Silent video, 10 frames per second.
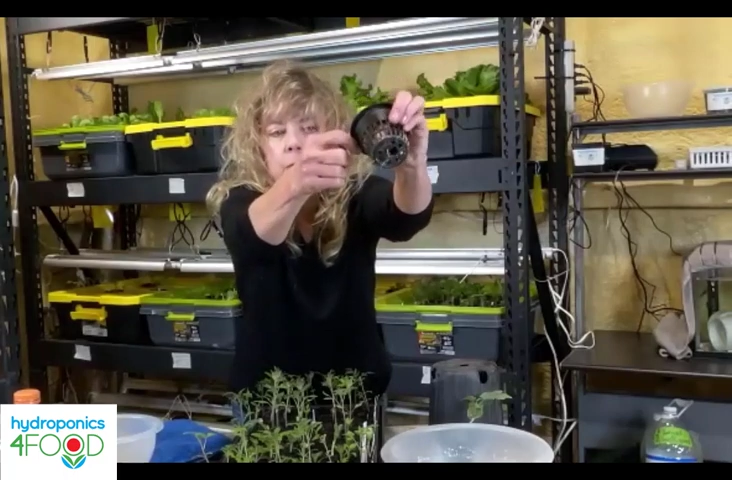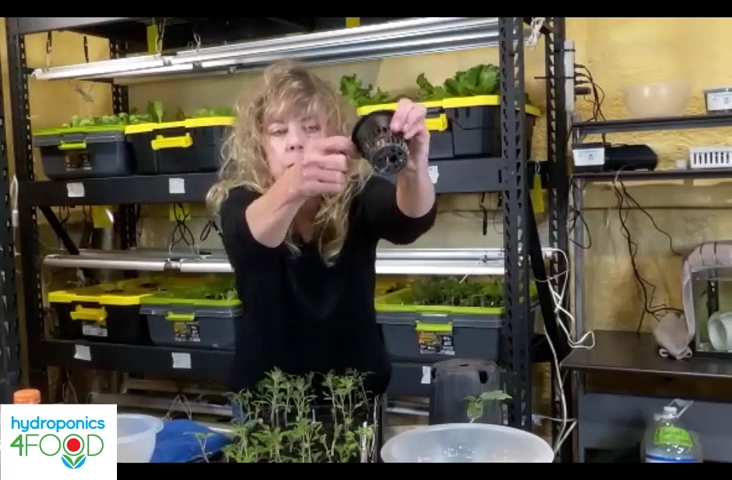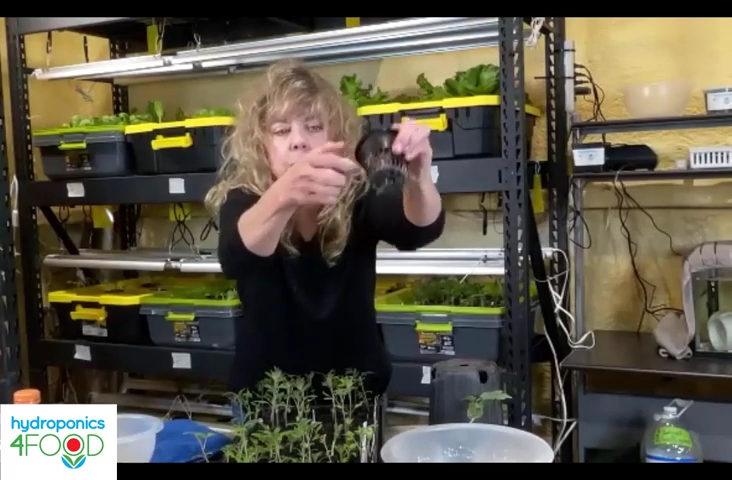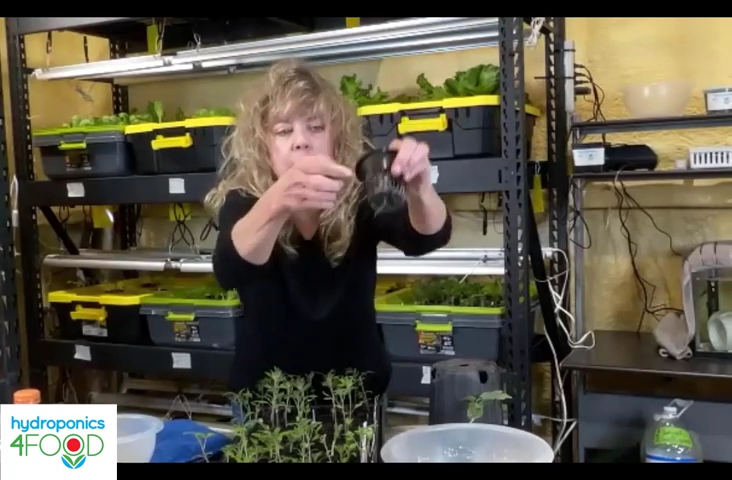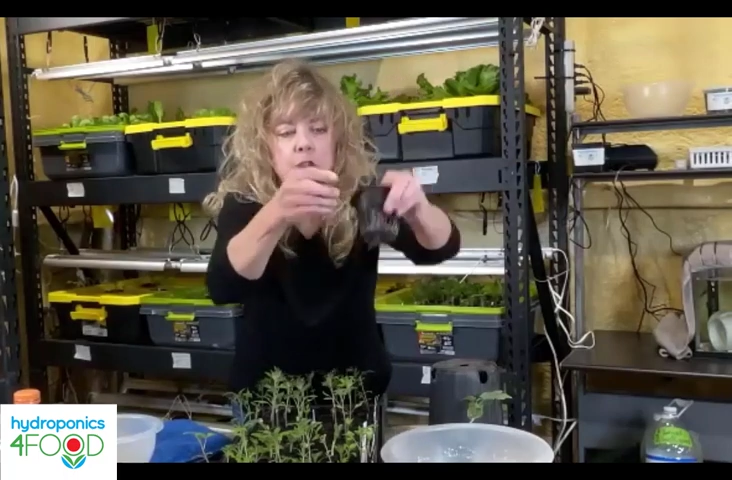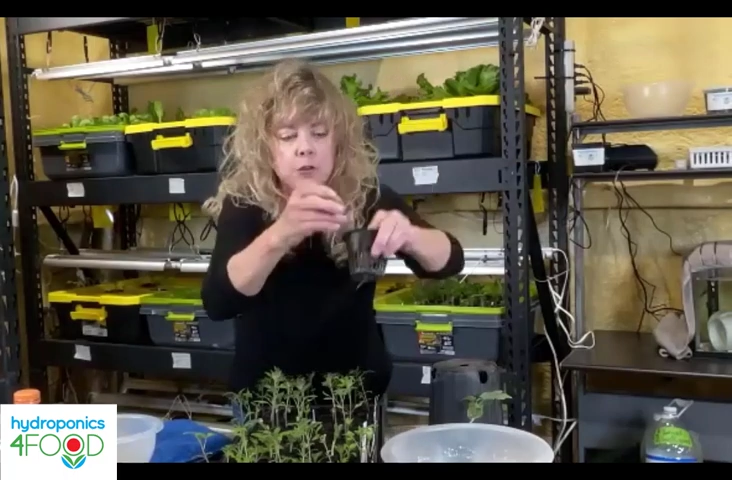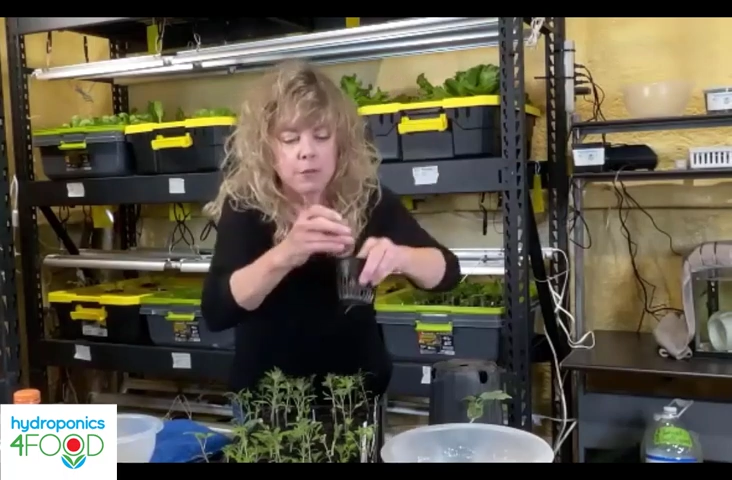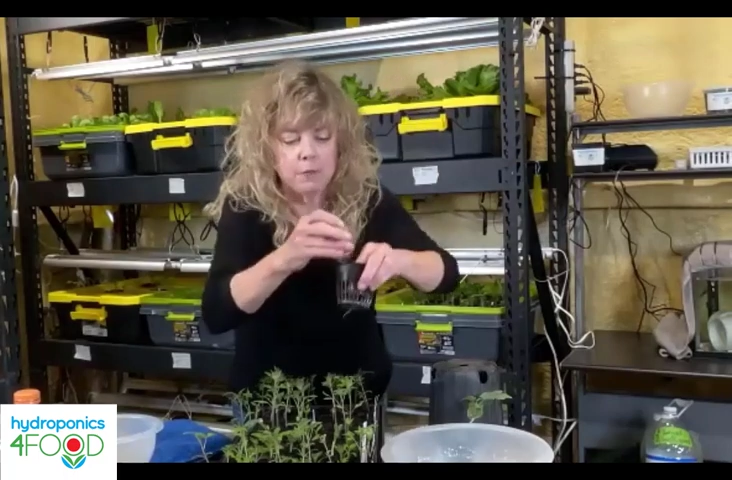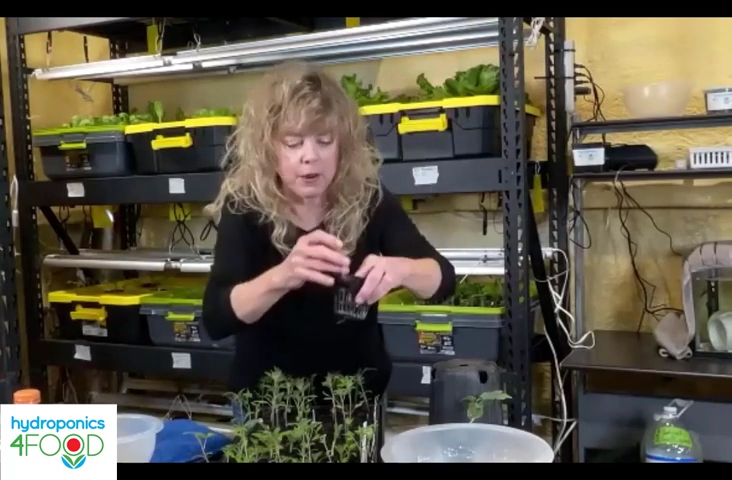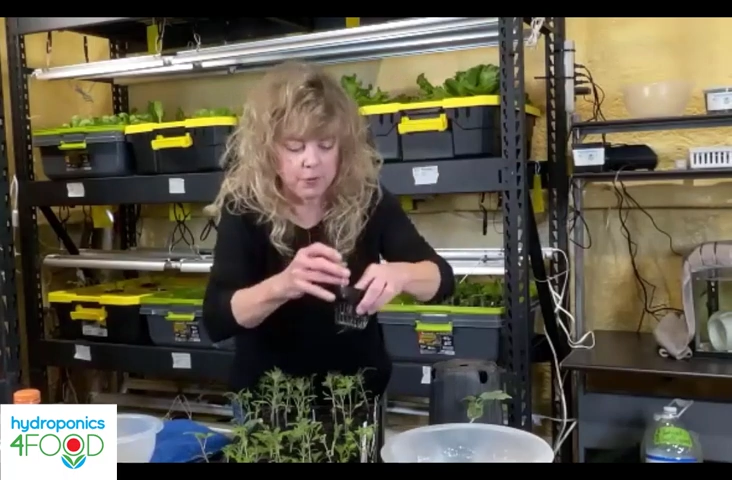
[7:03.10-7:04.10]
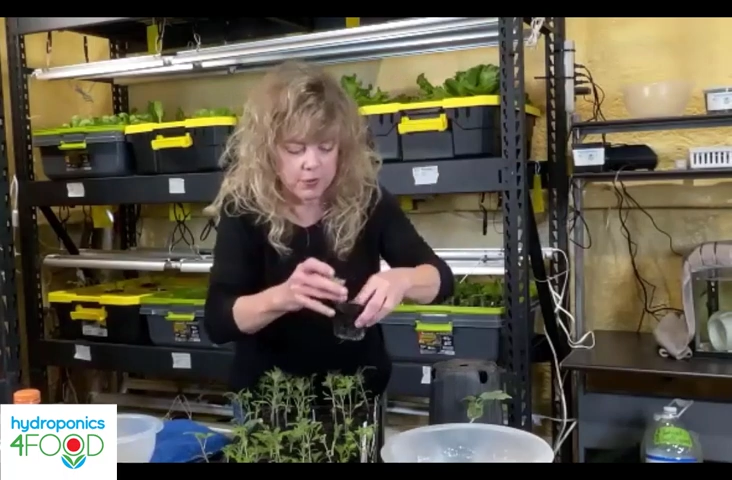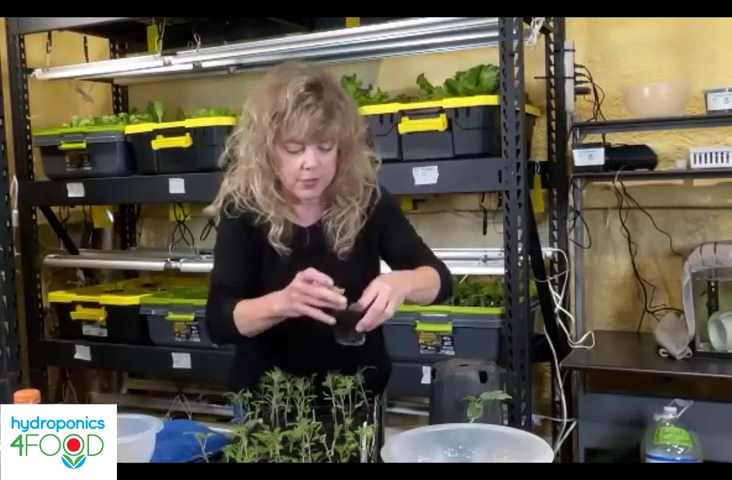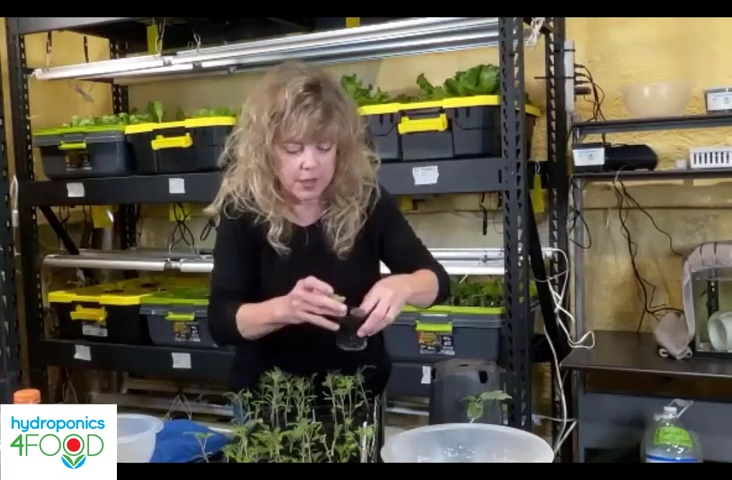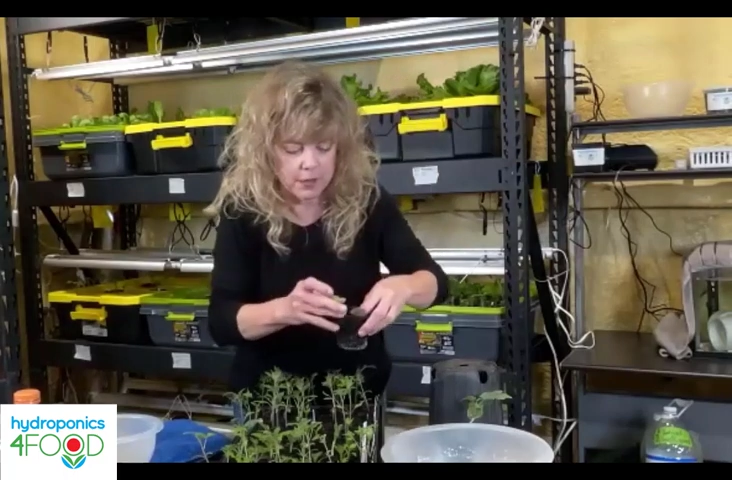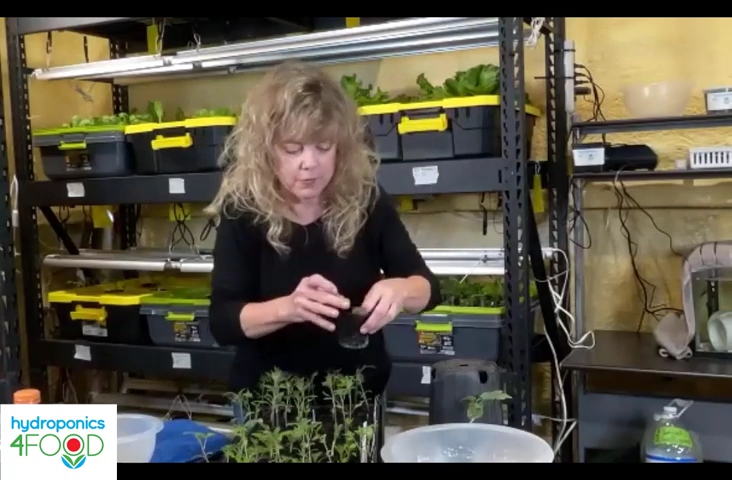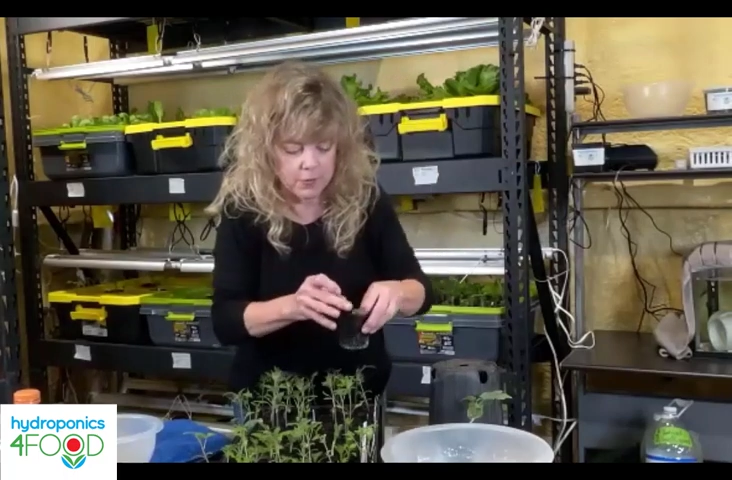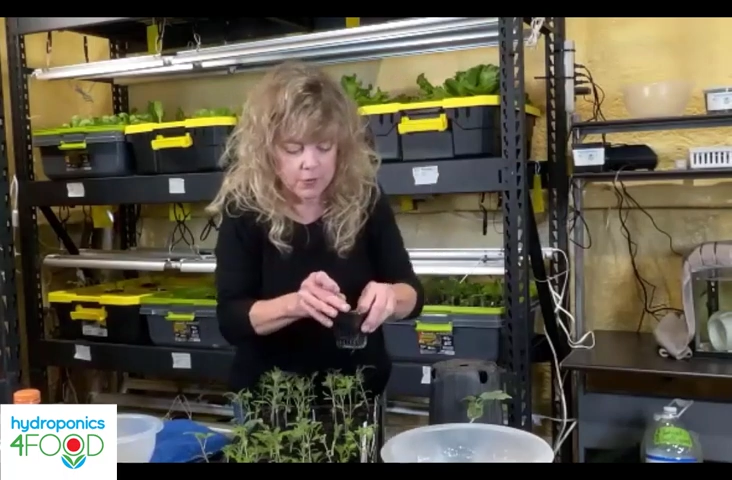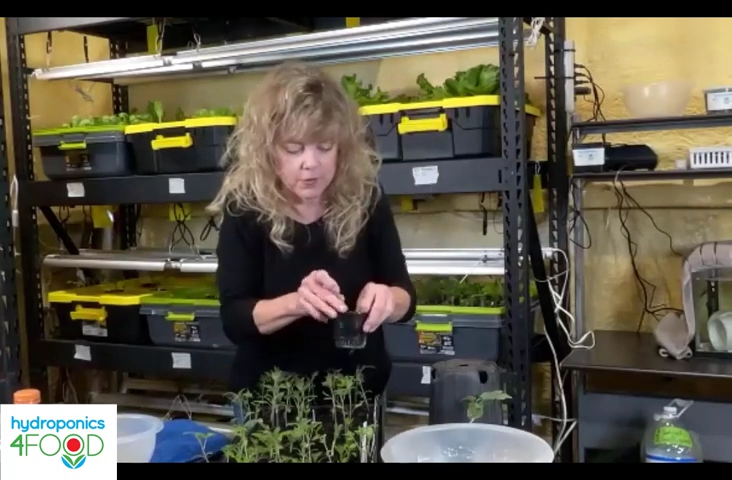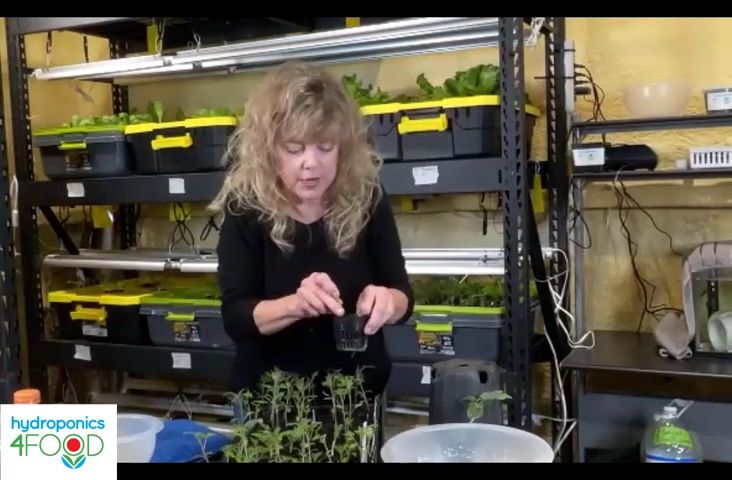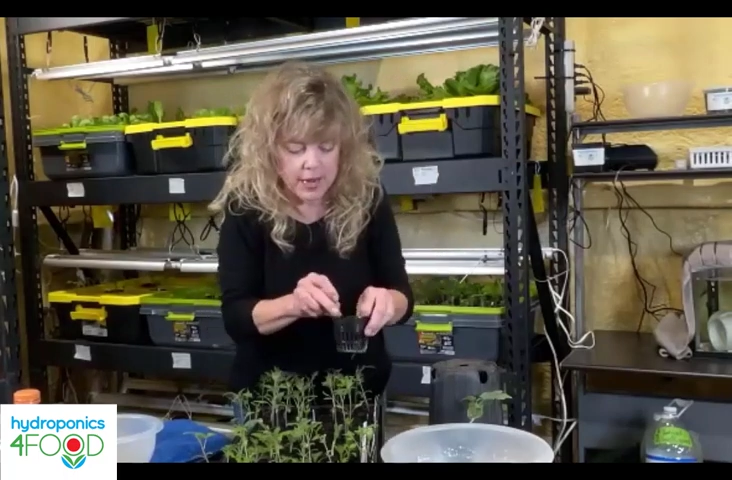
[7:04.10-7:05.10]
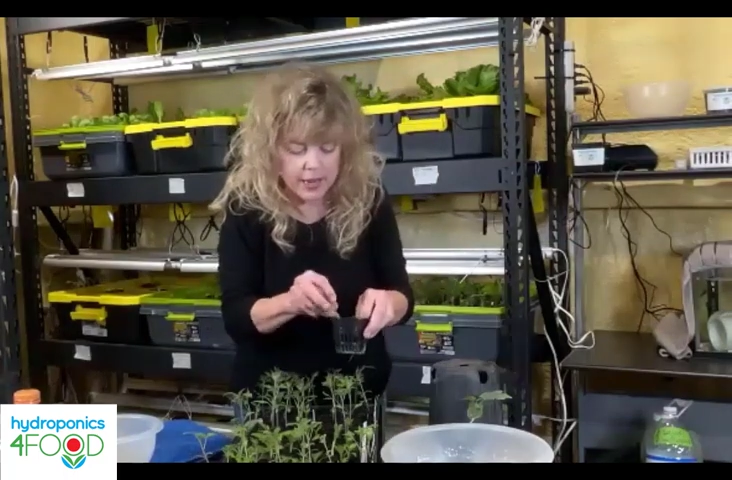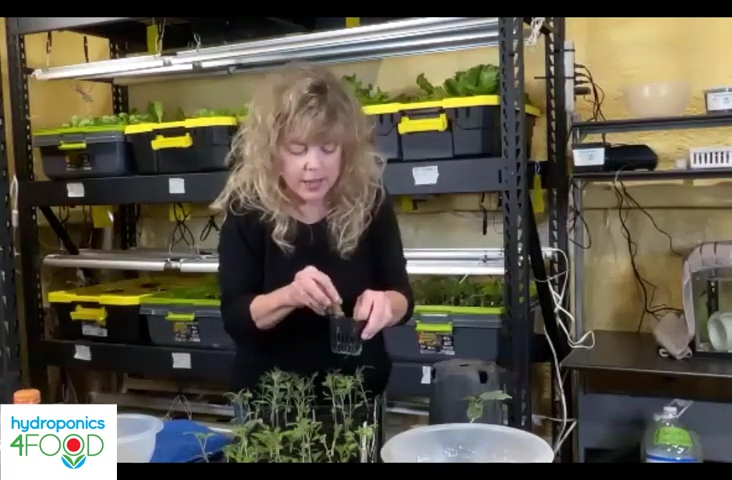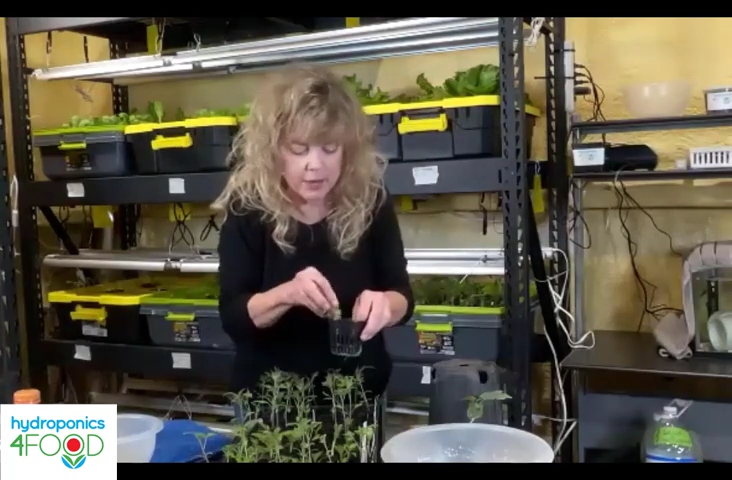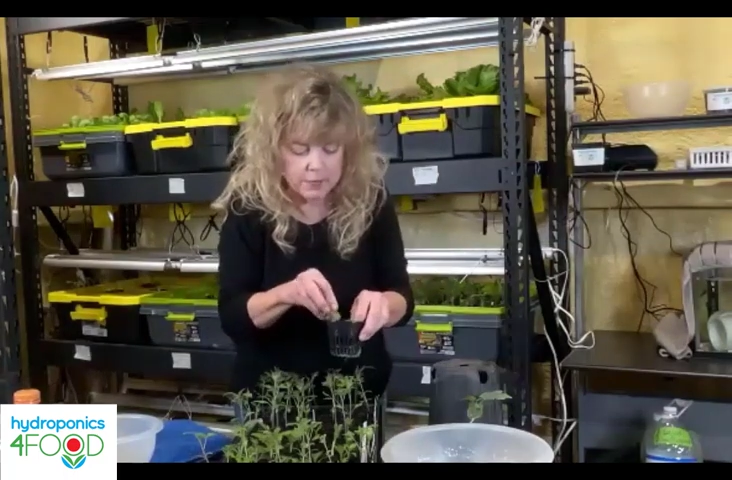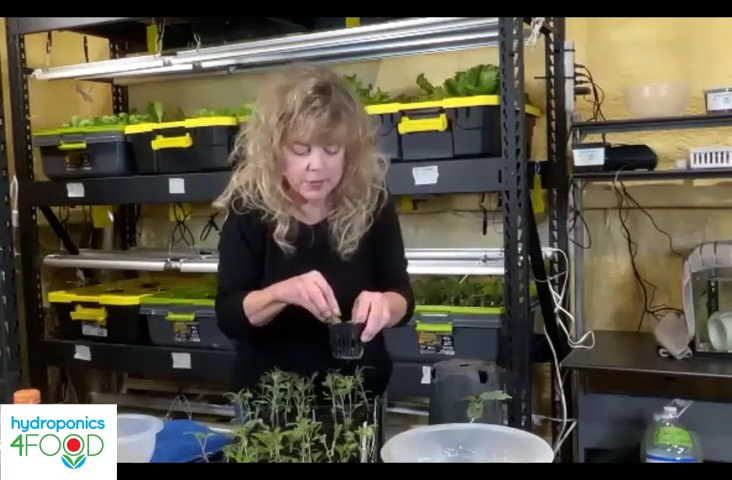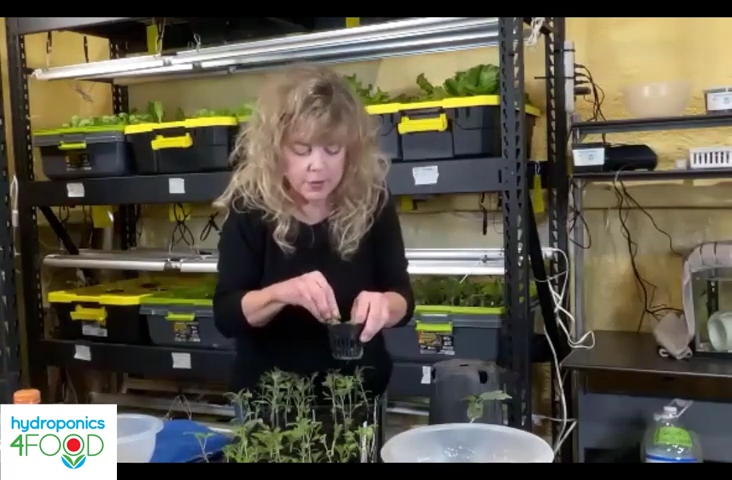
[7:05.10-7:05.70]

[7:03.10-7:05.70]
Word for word: I want to make sure that my roots cut through the net cup.